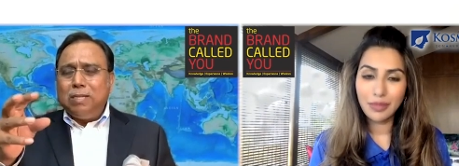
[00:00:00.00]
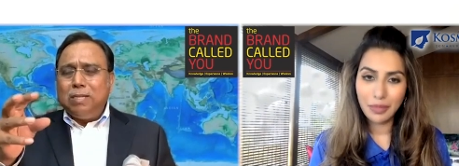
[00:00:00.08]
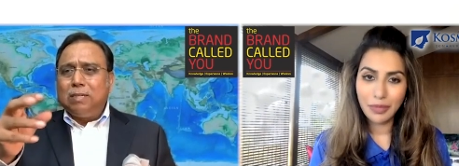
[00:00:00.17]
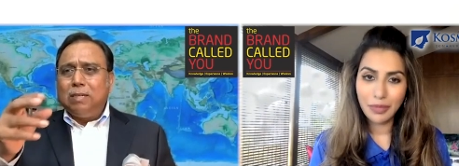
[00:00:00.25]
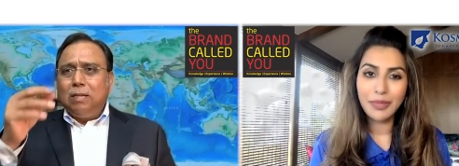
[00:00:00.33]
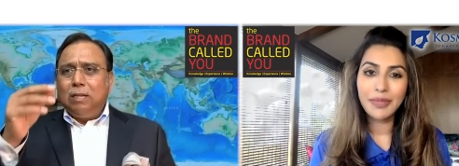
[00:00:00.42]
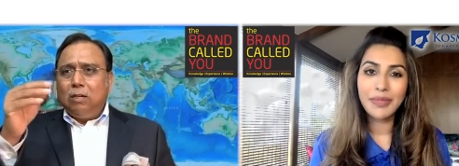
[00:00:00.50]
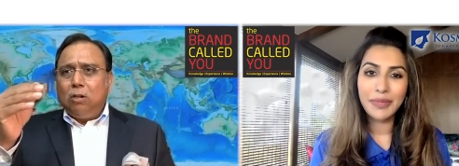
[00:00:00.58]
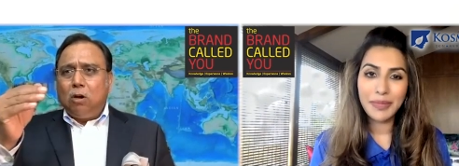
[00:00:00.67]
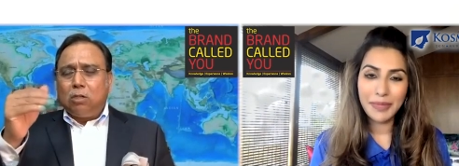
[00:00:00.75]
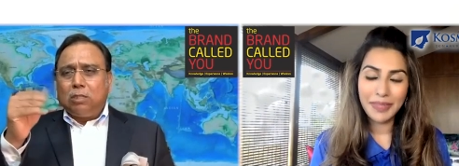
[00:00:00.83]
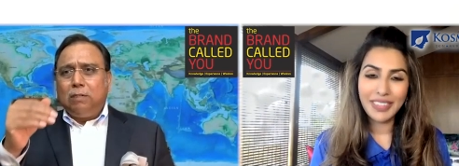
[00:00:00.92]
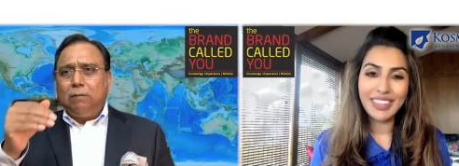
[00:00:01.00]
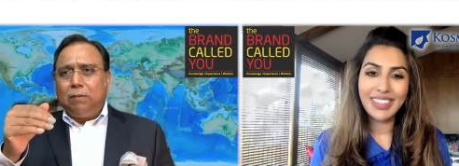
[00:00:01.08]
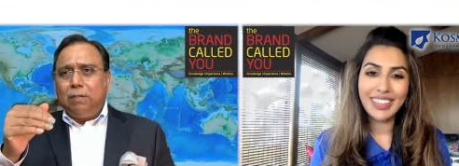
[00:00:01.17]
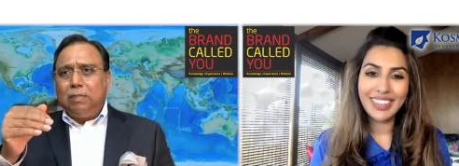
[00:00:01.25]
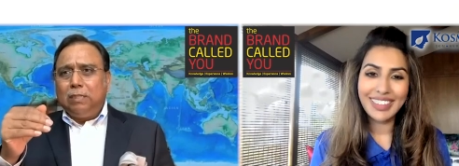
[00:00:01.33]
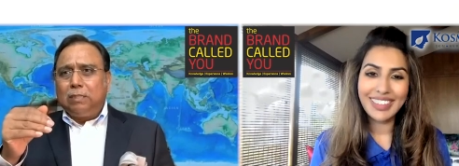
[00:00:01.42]
Speaker 1: is North
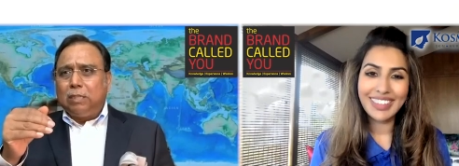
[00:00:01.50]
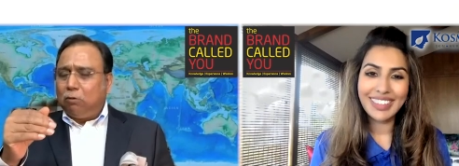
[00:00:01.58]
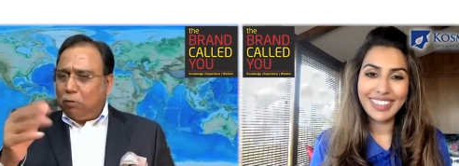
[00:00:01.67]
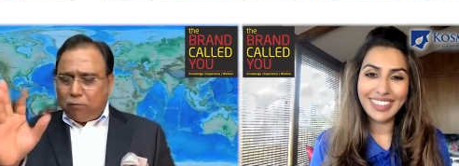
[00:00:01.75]
different than South?